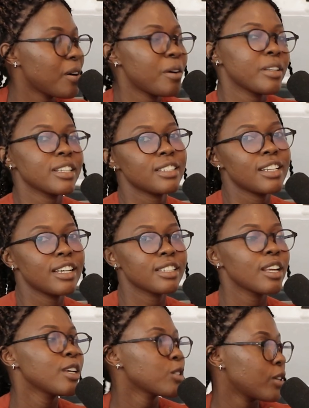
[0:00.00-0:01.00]
Oh, that's
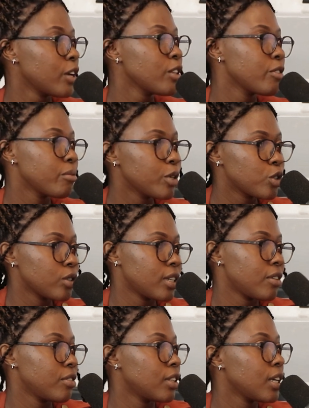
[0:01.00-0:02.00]
nice. So now they've mentioned
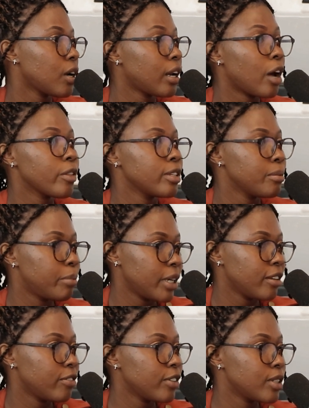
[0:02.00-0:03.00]
everything and how it
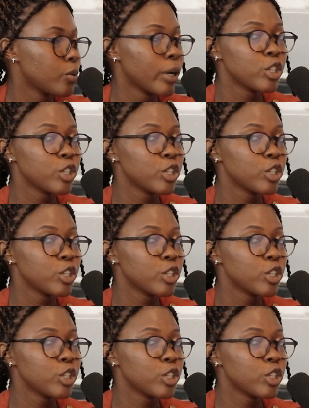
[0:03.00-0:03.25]
benefits.